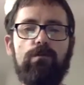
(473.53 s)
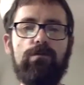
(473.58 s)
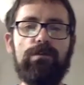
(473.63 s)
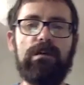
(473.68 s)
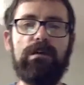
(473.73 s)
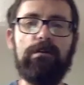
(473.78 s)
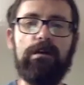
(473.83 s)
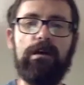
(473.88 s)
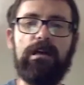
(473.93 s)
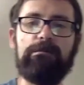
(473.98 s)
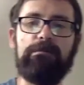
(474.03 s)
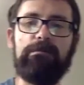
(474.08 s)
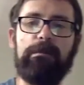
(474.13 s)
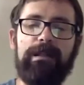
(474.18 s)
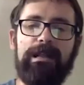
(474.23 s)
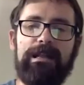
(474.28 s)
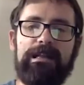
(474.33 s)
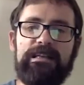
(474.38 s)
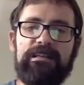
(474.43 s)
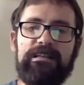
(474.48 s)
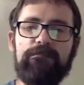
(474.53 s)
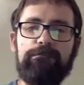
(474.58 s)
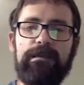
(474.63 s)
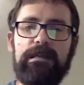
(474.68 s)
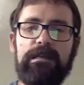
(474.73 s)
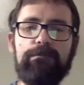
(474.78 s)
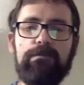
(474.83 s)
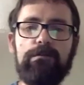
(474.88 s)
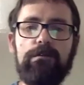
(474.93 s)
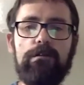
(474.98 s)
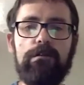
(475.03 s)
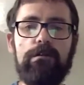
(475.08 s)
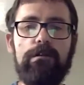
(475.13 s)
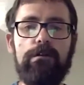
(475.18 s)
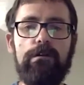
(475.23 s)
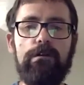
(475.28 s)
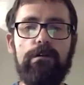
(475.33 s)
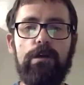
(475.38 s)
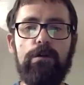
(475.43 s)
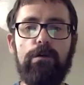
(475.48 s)
there are going to be plenty of people
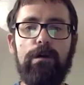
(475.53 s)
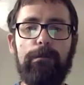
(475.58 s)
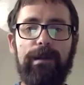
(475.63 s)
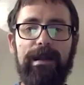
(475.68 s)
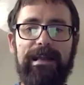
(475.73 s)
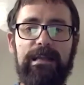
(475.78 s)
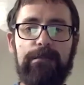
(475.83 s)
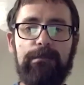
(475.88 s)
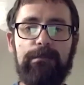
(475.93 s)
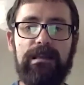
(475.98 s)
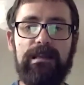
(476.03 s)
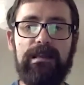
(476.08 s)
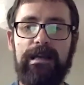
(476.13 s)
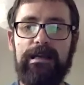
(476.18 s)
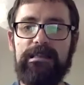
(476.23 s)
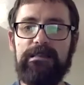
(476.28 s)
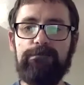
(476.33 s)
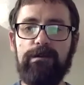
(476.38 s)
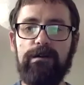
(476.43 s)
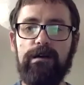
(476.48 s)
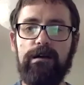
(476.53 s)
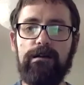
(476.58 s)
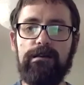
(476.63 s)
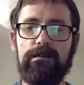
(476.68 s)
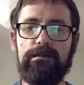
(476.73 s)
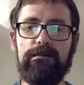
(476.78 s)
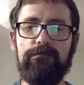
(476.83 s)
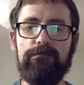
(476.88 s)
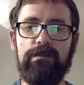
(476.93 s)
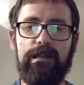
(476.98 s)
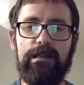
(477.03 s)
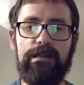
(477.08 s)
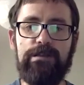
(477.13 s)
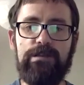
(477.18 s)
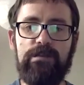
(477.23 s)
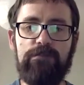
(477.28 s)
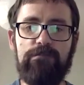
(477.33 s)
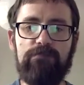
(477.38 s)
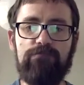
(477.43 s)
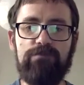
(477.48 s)
who are blaming the experts for their
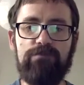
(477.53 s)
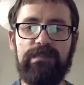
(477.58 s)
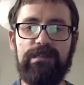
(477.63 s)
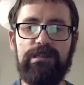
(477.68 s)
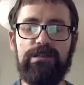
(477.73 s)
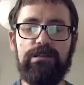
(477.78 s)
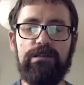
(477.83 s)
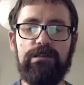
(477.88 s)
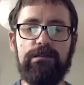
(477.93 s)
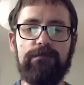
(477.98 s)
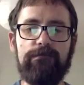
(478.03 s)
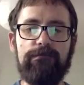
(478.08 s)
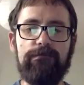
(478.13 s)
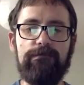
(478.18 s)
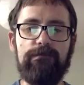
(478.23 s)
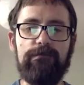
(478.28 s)
stupid prediction